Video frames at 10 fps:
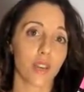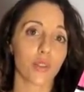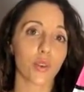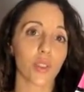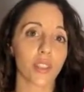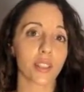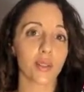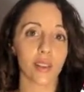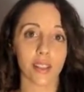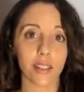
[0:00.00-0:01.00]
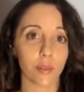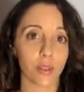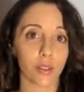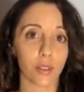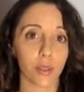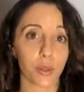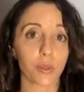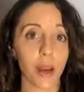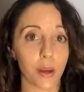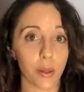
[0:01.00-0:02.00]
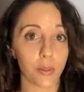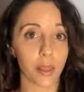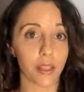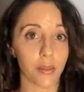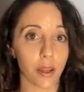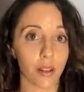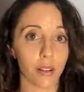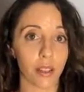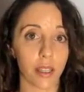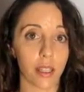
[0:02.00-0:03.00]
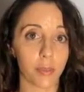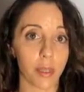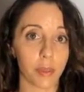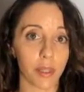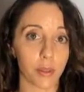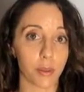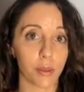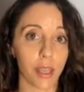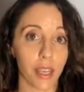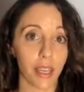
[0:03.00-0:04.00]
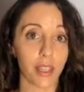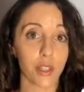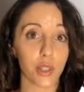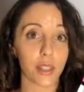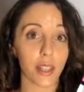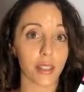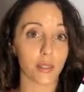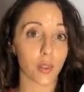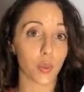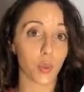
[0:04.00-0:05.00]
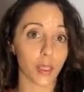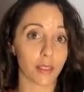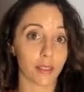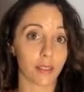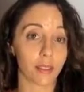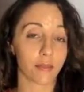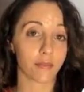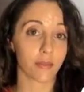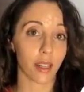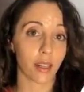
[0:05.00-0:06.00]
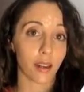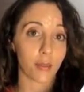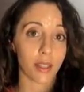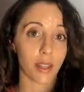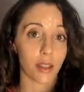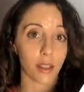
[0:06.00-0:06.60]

So this is very similar to powdered peanut butter like PB2. It's just that it's sweetened and it comes in a